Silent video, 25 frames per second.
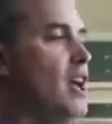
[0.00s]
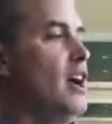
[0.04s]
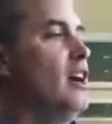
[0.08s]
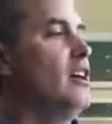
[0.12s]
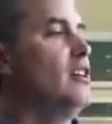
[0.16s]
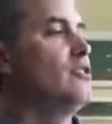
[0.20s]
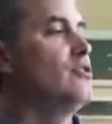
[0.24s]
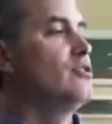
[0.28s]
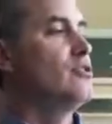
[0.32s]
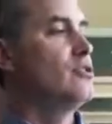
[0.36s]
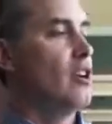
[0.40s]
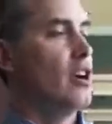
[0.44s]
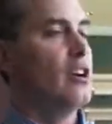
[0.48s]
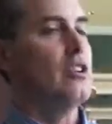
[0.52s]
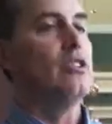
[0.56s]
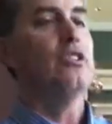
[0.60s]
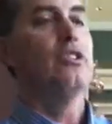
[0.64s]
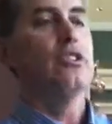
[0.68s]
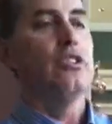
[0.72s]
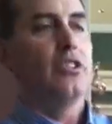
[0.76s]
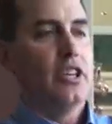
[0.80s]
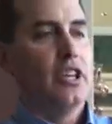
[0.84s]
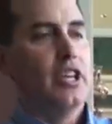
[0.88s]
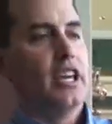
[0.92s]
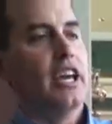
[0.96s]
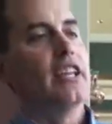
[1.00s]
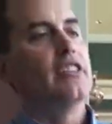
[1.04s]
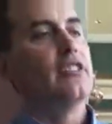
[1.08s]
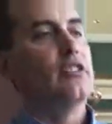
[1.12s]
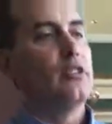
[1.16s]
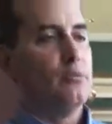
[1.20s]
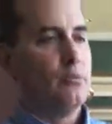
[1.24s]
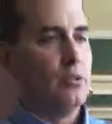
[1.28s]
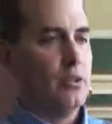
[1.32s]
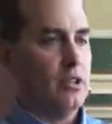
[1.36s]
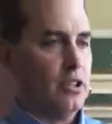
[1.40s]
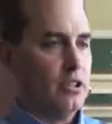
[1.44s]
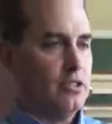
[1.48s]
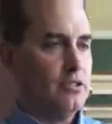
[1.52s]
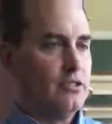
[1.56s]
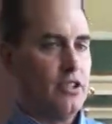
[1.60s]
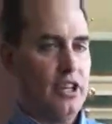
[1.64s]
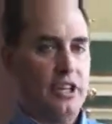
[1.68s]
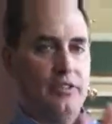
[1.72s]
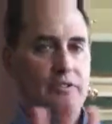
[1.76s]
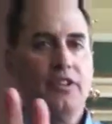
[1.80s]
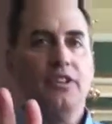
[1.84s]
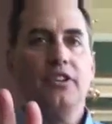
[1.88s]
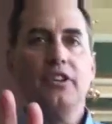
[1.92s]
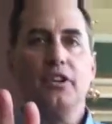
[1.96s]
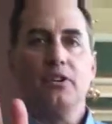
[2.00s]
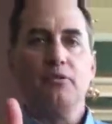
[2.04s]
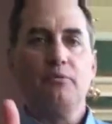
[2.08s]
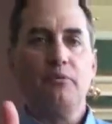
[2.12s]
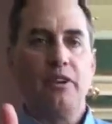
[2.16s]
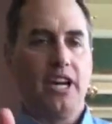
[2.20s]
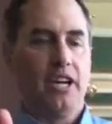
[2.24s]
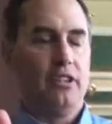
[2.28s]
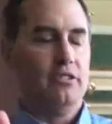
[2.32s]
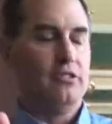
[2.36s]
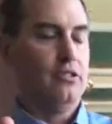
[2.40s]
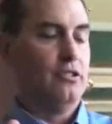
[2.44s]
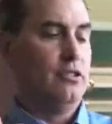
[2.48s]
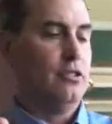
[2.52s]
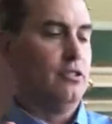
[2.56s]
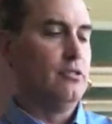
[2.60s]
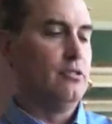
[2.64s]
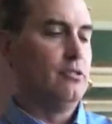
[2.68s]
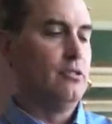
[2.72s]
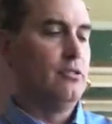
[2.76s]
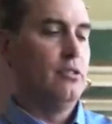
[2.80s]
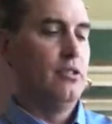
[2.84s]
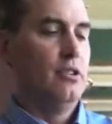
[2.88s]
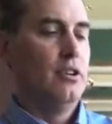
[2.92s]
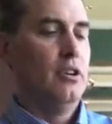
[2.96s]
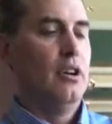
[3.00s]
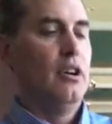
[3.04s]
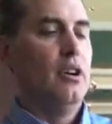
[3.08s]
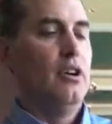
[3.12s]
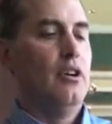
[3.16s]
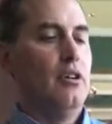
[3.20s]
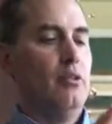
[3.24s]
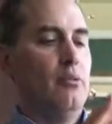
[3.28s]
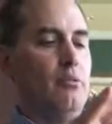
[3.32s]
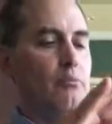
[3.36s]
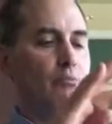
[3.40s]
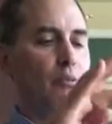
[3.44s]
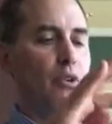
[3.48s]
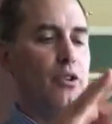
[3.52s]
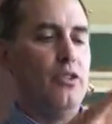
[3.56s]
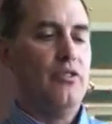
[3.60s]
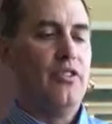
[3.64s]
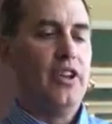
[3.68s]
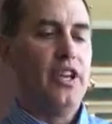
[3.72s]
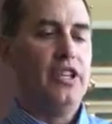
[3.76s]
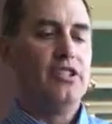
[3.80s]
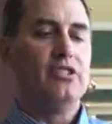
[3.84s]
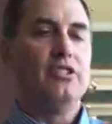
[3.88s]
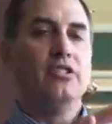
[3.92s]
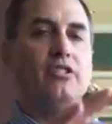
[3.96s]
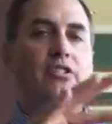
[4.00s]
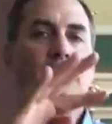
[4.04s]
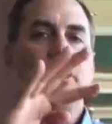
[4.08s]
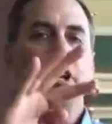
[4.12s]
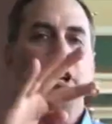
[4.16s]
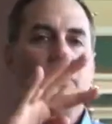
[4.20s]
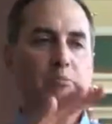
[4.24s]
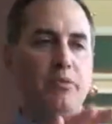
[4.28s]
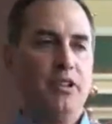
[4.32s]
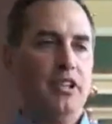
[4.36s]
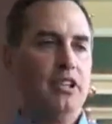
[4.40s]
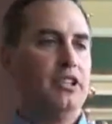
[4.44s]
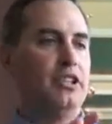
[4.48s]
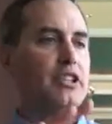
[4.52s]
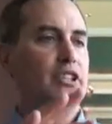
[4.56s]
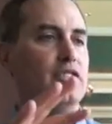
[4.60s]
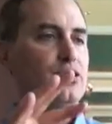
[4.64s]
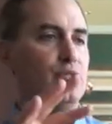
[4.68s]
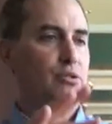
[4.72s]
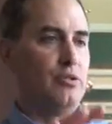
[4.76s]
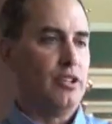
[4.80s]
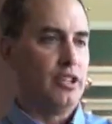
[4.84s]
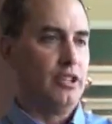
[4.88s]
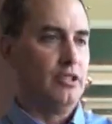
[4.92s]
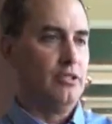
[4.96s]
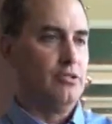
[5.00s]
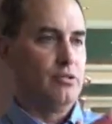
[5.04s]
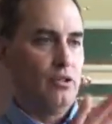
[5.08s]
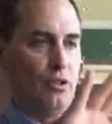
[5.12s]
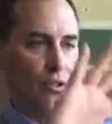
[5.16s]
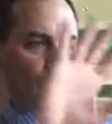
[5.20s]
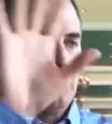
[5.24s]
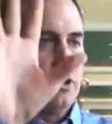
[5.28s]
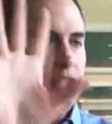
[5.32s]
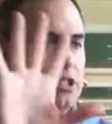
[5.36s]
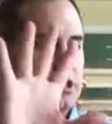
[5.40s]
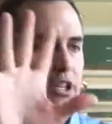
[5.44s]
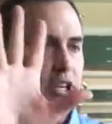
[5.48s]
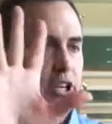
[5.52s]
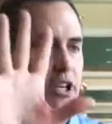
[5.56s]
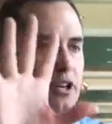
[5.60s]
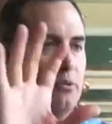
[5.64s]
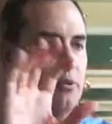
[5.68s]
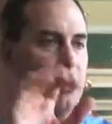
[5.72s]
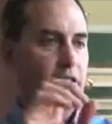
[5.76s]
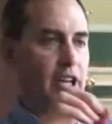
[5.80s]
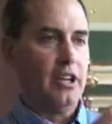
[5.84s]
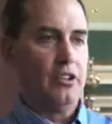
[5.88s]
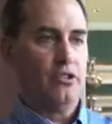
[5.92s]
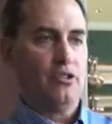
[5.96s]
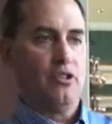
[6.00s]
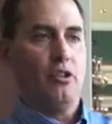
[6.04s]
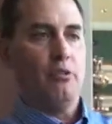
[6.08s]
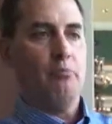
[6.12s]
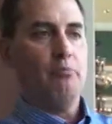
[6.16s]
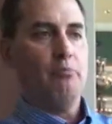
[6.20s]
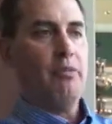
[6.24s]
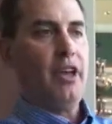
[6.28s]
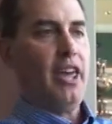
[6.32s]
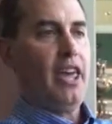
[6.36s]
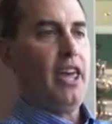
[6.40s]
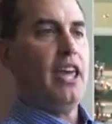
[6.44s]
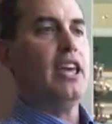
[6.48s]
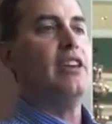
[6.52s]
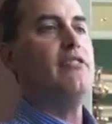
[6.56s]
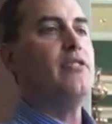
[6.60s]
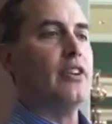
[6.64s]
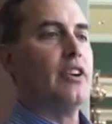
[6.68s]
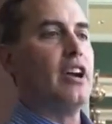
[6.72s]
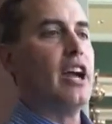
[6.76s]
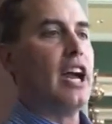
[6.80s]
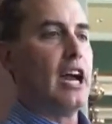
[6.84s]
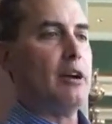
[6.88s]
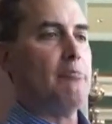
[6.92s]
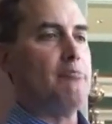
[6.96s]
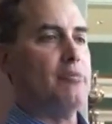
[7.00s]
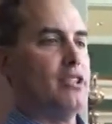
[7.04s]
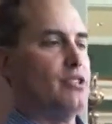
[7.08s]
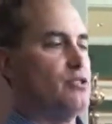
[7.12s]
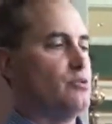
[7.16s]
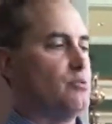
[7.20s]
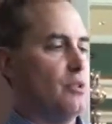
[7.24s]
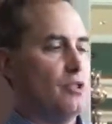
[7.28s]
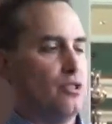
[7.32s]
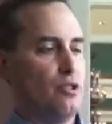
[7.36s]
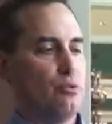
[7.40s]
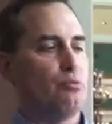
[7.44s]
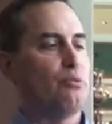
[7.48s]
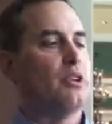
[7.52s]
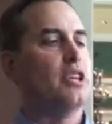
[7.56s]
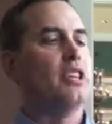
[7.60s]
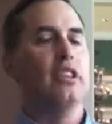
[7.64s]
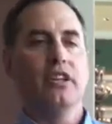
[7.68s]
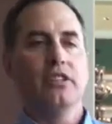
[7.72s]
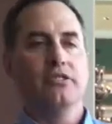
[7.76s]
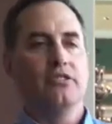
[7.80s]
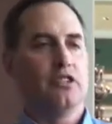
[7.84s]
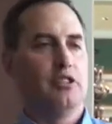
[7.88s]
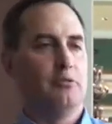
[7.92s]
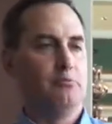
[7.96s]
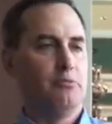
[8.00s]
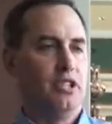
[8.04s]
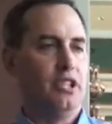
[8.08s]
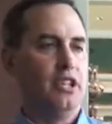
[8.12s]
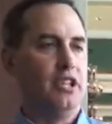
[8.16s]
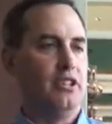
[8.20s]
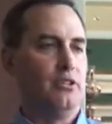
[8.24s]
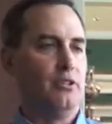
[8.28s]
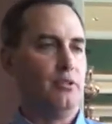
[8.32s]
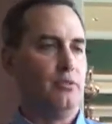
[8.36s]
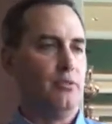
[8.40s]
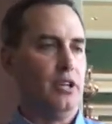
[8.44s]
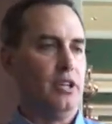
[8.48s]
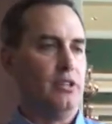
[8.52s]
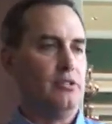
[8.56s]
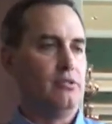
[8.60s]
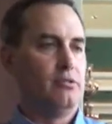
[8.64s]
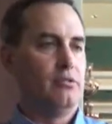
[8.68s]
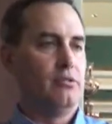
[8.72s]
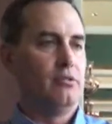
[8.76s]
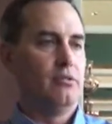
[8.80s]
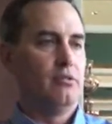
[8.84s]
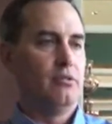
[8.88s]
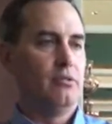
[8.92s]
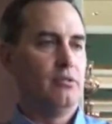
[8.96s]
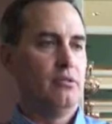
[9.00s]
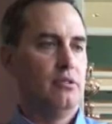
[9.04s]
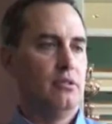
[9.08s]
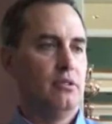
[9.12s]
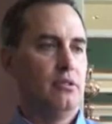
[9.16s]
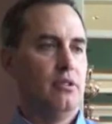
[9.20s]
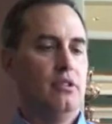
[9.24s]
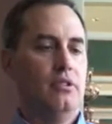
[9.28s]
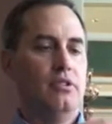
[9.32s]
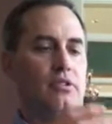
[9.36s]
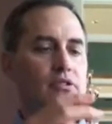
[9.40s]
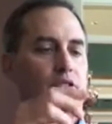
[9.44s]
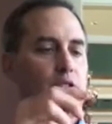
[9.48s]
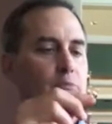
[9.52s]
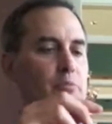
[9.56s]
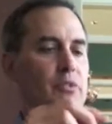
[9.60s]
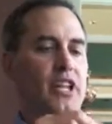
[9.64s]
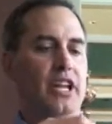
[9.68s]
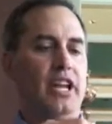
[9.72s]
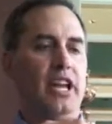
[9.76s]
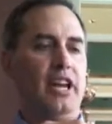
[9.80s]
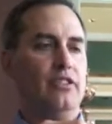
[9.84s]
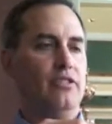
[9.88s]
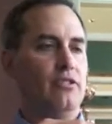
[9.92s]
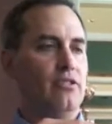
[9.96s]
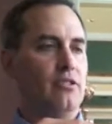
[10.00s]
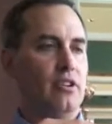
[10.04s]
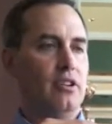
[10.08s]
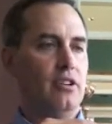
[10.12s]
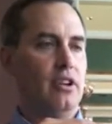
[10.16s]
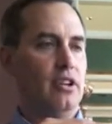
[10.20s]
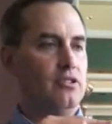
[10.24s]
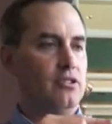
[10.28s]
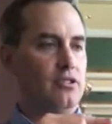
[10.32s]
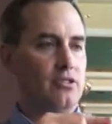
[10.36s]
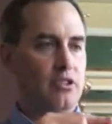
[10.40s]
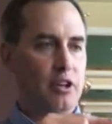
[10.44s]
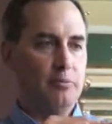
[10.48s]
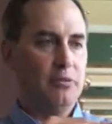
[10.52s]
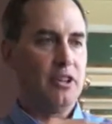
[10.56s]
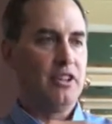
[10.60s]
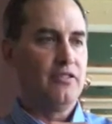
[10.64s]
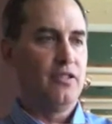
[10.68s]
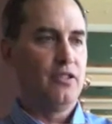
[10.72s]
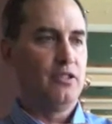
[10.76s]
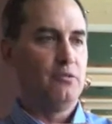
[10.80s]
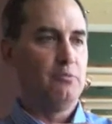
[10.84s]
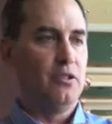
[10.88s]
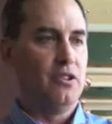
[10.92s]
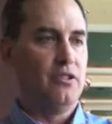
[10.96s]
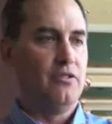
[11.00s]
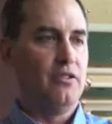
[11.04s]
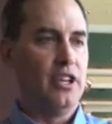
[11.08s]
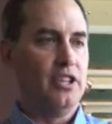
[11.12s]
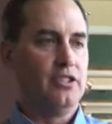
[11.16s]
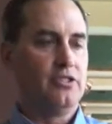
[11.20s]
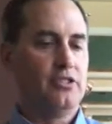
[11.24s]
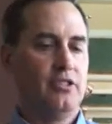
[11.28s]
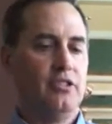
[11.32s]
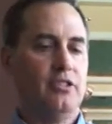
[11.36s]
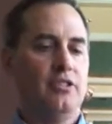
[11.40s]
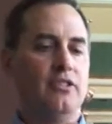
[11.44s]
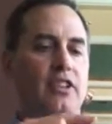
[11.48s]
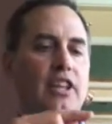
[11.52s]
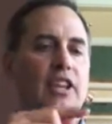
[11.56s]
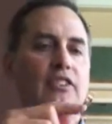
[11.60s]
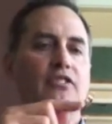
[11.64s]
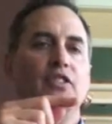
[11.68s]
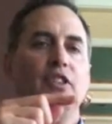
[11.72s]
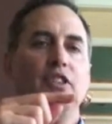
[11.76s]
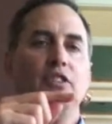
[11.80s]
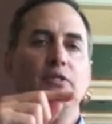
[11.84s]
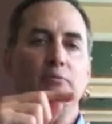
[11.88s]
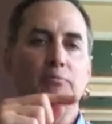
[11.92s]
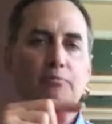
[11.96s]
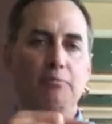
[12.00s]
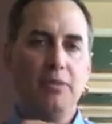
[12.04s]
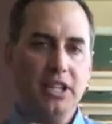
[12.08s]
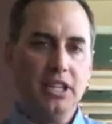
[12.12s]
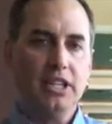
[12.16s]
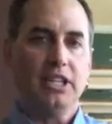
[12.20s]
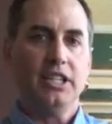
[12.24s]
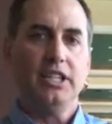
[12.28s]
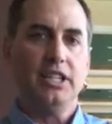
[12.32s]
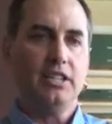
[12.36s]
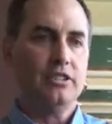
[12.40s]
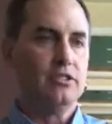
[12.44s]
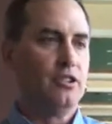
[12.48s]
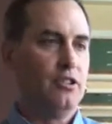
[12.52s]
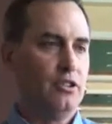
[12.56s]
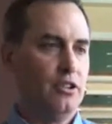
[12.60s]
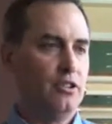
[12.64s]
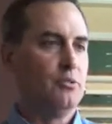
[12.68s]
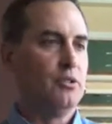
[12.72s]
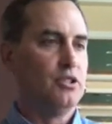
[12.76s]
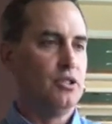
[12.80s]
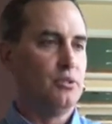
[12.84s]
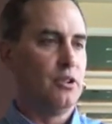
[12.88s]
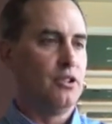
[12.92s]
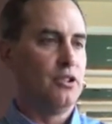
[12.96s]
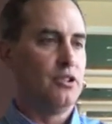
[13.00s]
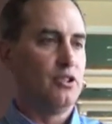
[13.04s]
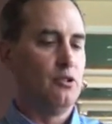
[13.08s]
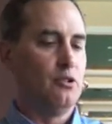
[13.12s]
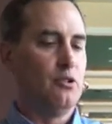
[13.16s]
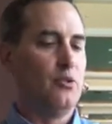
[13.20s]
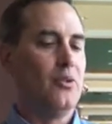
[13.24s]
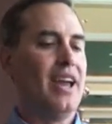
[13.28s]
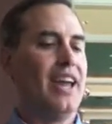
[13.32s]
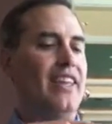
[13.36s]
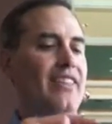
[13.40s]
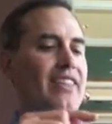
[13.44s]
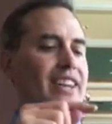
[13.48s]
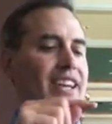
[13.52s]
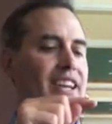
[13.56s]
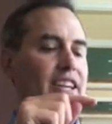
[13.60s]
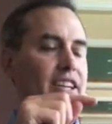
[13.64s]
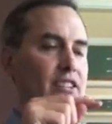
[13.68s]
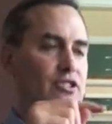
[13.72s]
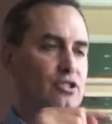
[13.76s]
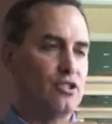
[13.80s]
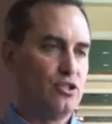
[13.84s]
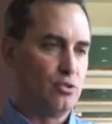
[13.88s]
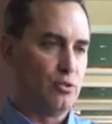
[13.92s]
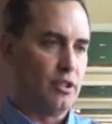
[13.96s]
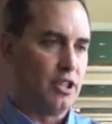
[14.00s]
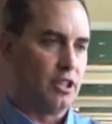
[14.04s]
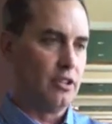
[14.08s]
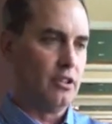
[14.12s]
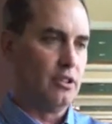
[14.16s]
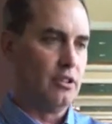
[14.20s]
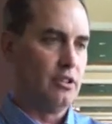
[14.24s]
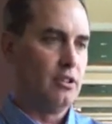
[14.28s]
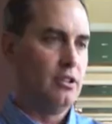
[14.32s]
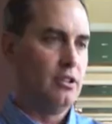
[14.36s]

Start looking at the world and everything around you. Motivation, ability, trigger. So the one takeaway is behavior happens when three things come together at once. Somebody has some level of motivation, you have the ability to do what you want to do, and then it gets triggered.